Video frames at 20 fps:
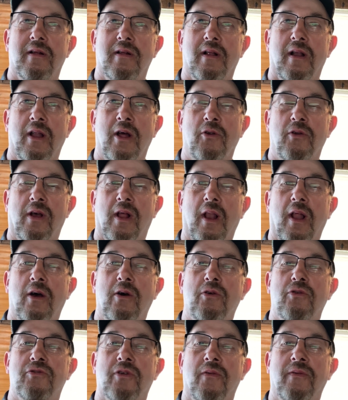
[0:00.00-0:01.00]
load of
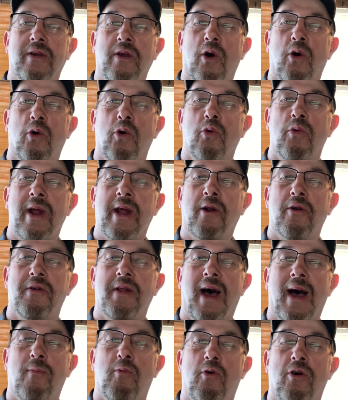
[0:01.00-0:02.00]
clothes on the old ringer
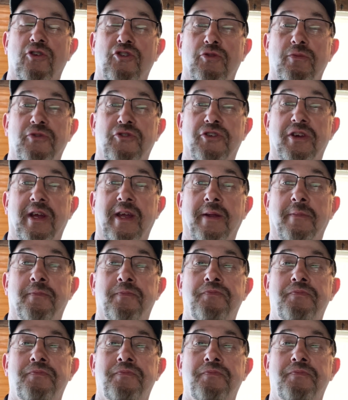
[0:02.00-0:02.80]
type washing machine.